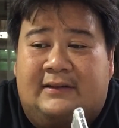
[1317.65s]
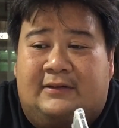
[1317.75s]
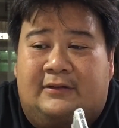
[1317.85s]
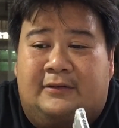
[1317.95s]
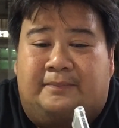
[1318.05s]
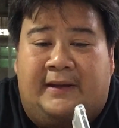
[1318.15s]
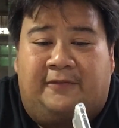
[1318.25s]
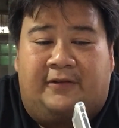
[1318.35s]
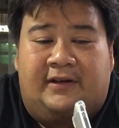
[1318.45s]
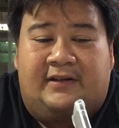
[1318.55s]
to
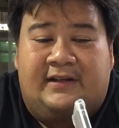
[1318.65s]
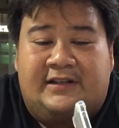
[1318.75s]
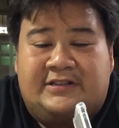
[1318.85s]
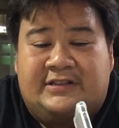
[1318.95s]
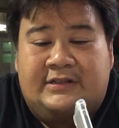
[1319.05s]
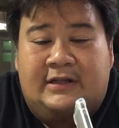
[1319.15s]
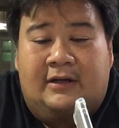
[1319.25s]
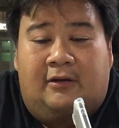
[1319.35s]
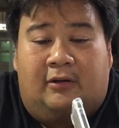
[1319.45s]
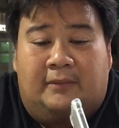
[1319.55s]
pay for the dish,
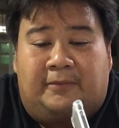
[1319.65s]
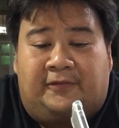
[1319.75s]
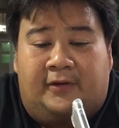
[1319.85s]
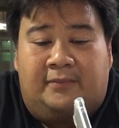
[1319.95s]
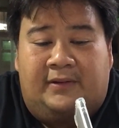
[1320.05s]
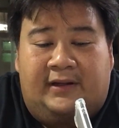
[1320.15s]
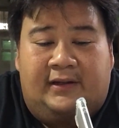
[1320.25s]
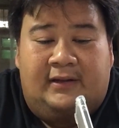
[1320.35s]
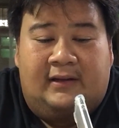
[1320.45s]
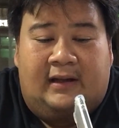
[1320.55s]
or
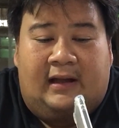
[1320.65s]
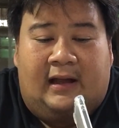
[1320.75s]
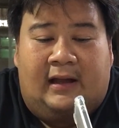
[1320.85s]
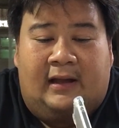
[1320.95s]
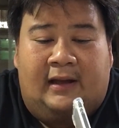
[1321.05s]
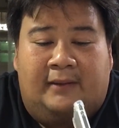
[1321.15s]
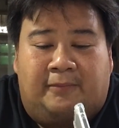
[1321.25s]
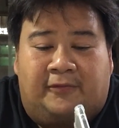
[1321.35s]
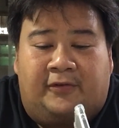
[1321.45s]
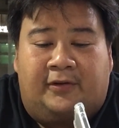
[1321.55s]
preferably I
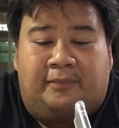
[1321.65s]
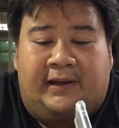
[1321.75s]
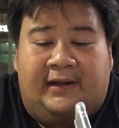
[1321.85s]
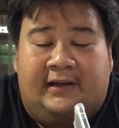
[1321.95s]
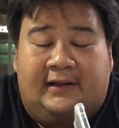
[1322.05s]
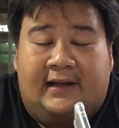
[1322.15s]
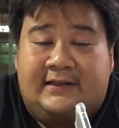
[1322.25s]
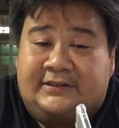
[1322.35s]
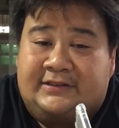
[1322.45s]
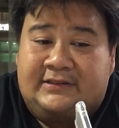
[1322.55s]
prefer paying in
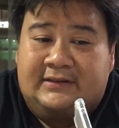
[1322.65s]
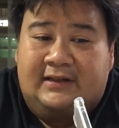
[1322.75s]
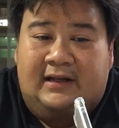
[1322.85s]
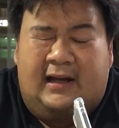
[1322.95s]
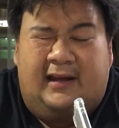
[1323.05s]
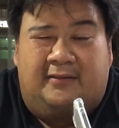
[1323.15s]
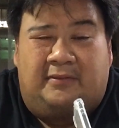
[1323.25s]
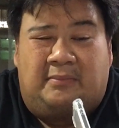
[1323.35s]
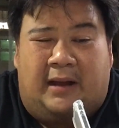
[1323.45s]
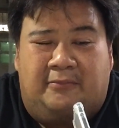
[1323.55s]
cash.
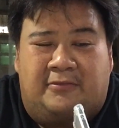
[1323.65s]
I'm